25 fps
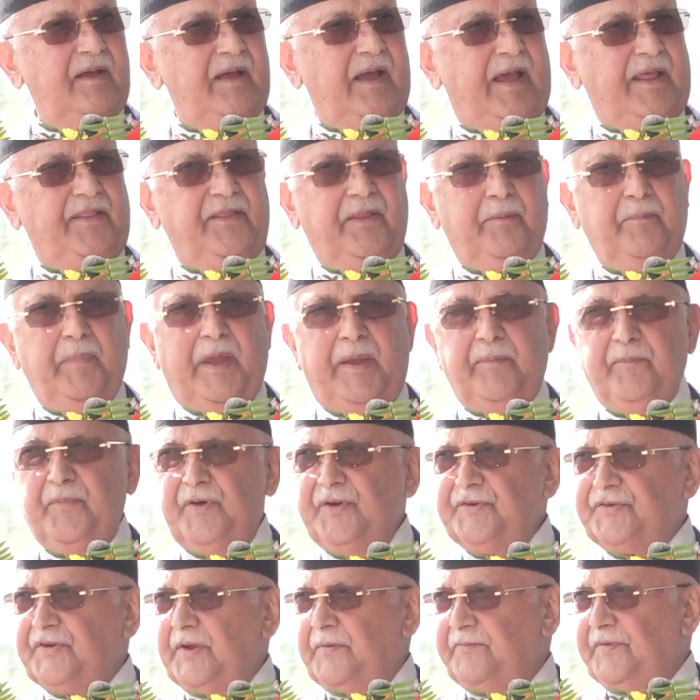and the
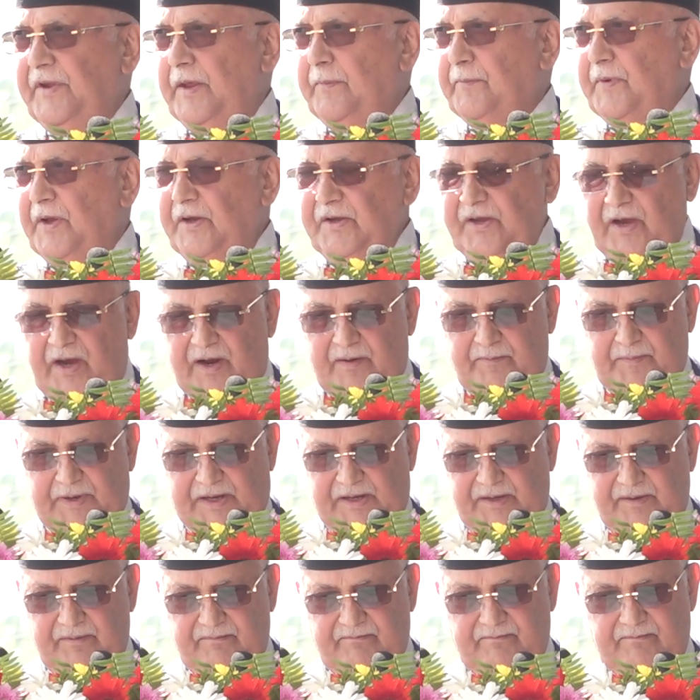members of Nepali
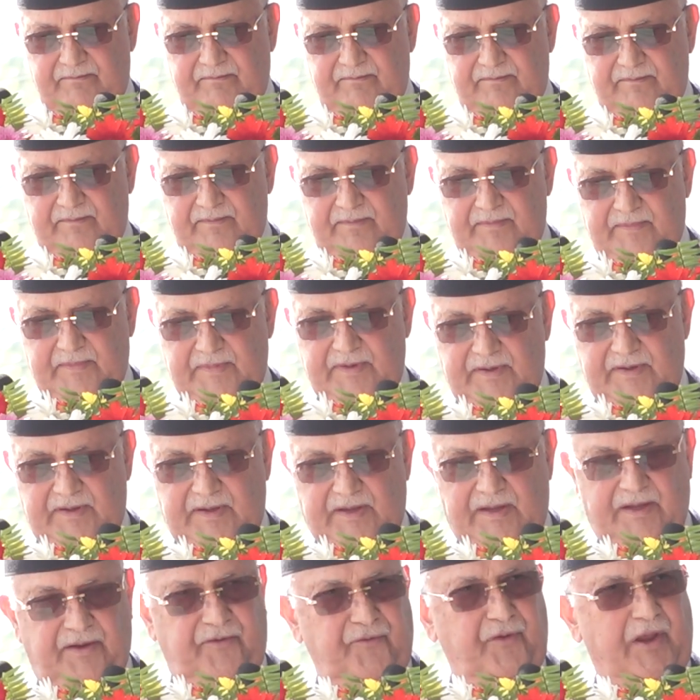Army,
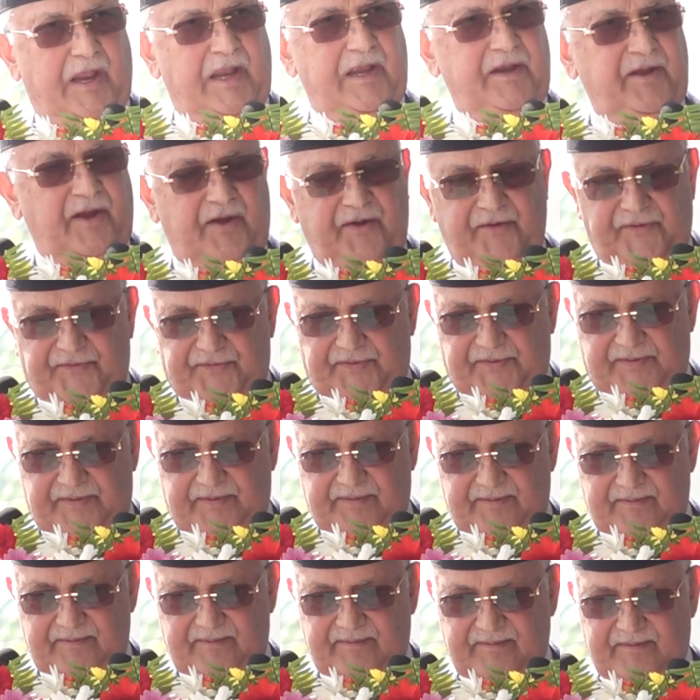delegates,
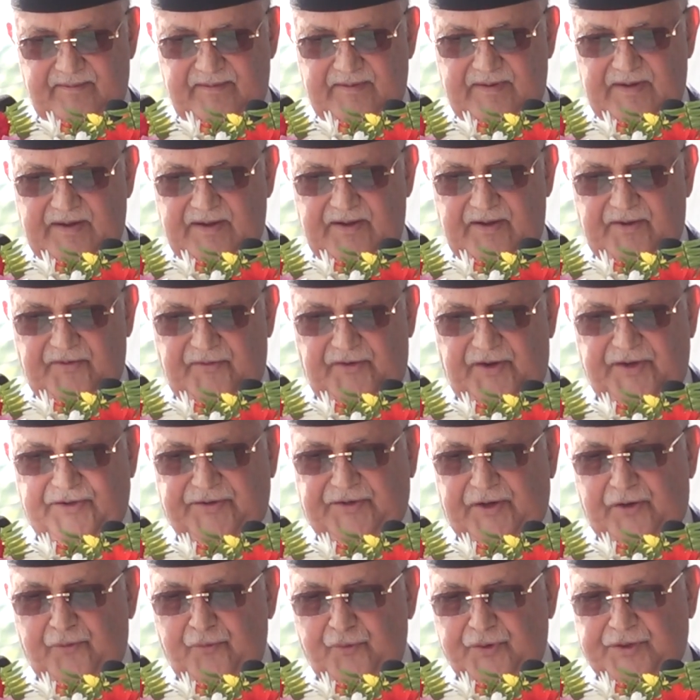
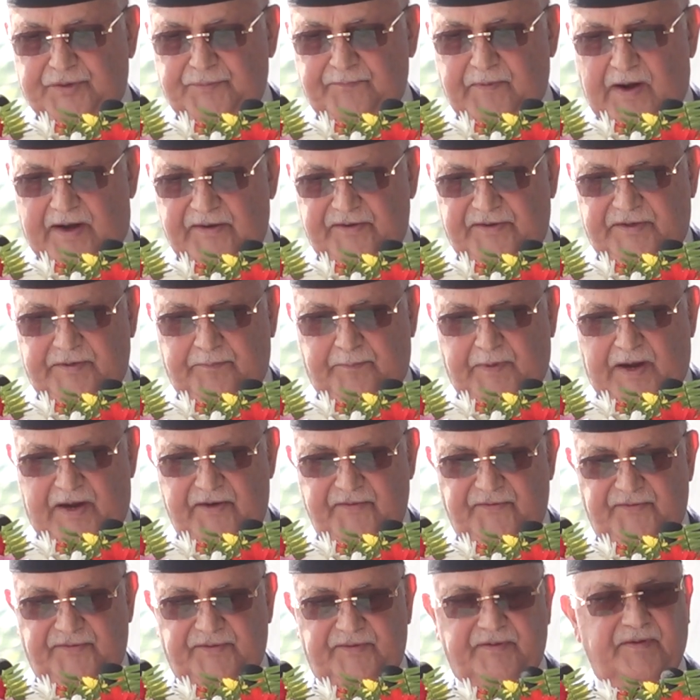distinguished
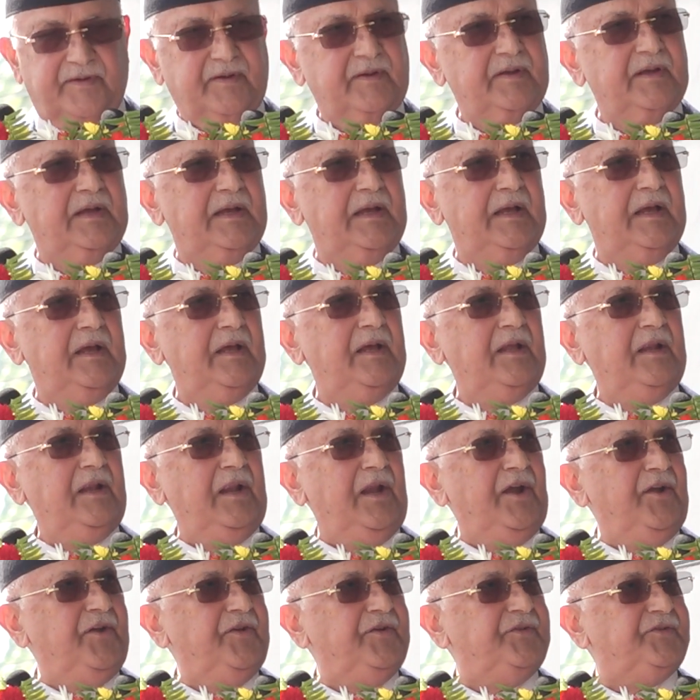participants,
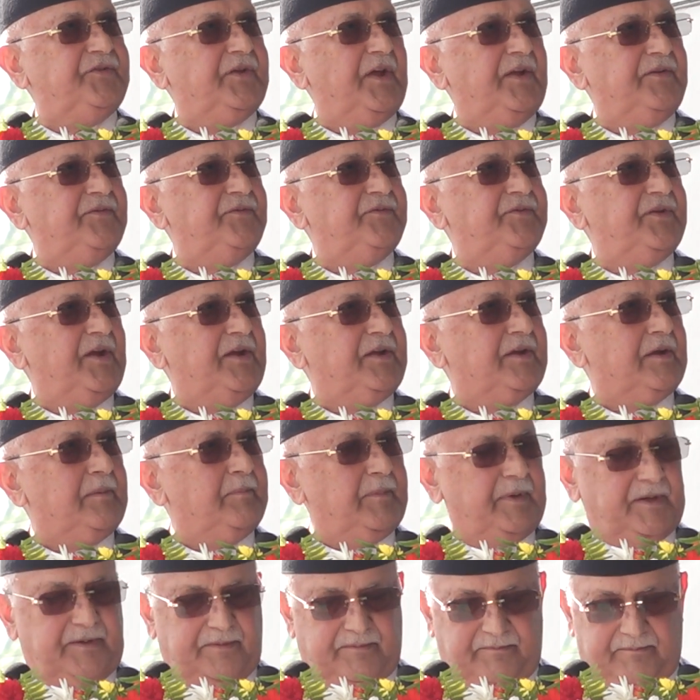ladies and
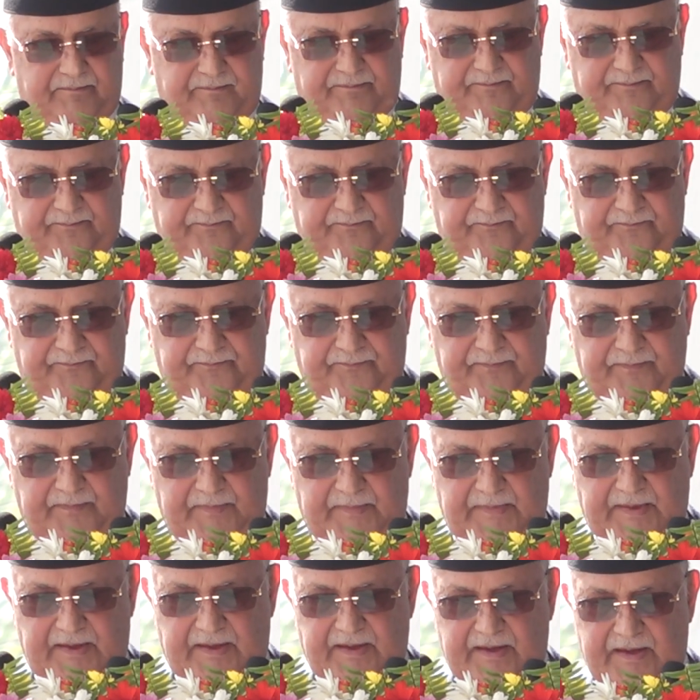gentlemen.
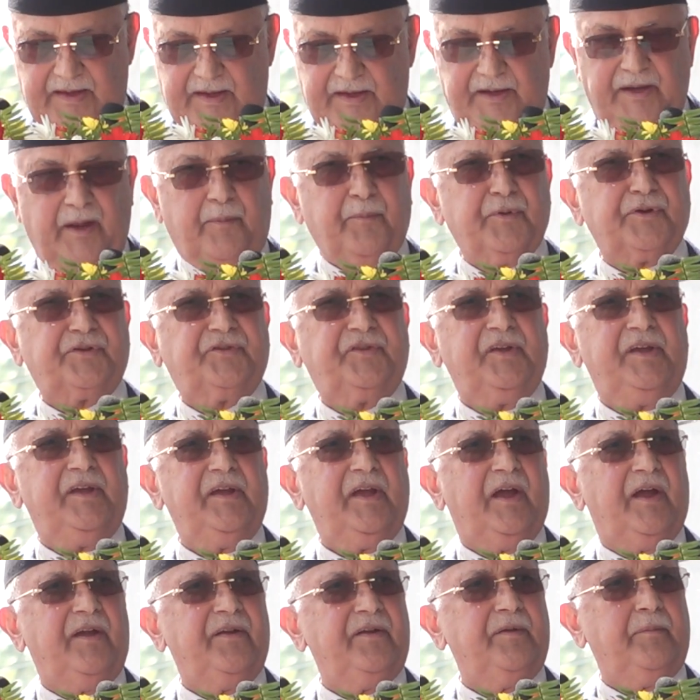Namaste
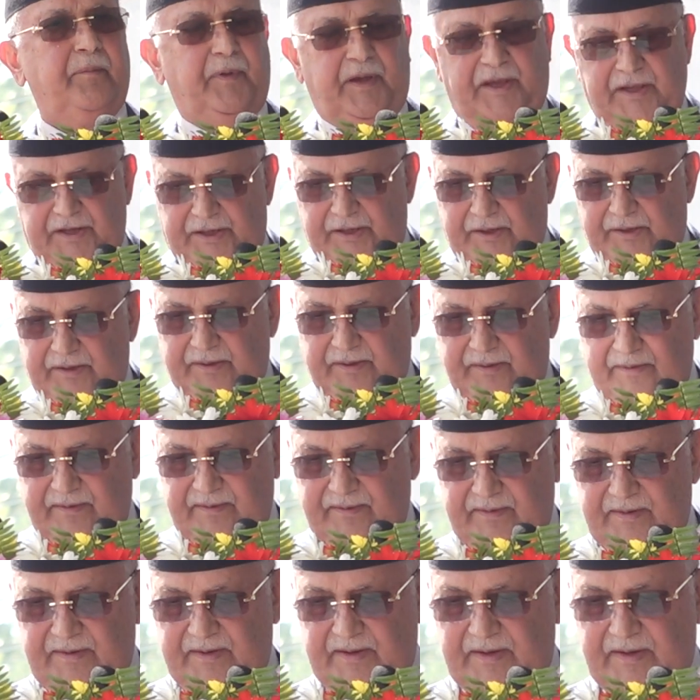and a very
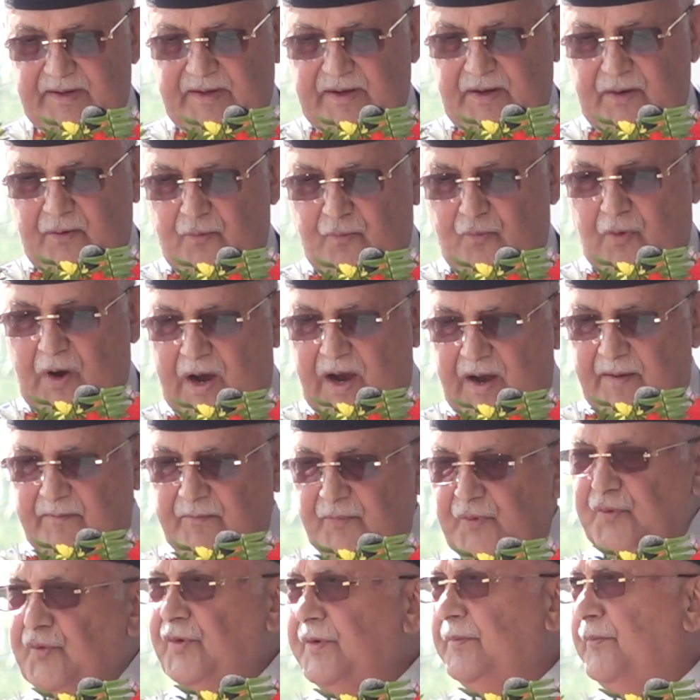
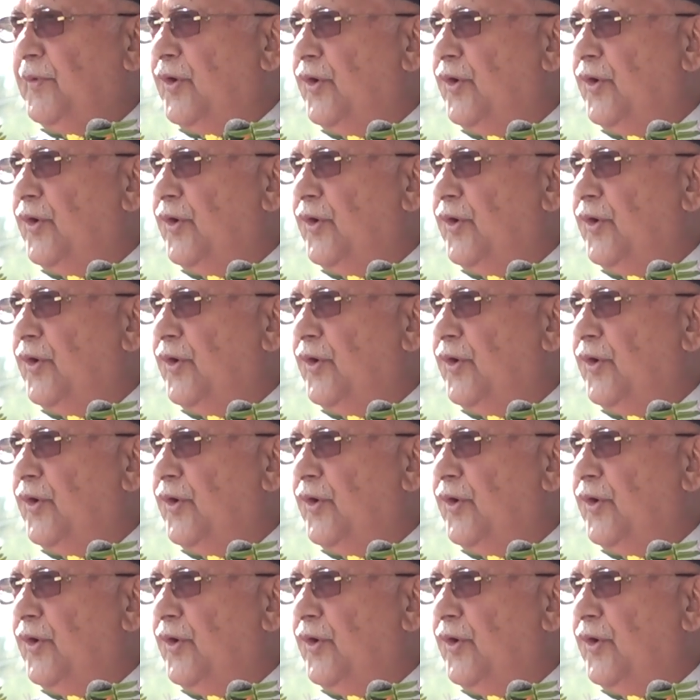warm good